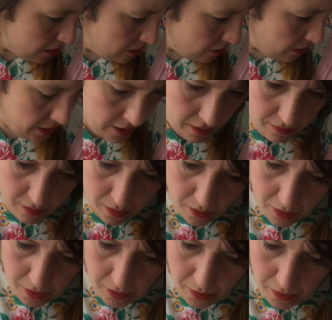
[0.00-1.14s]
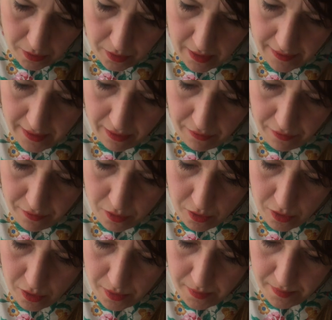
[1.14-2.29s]
long ovals, I think
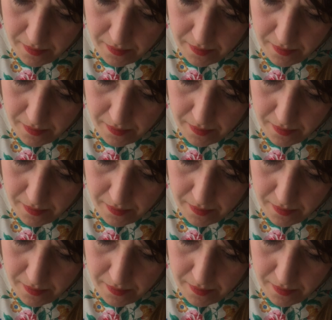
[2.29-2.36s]
4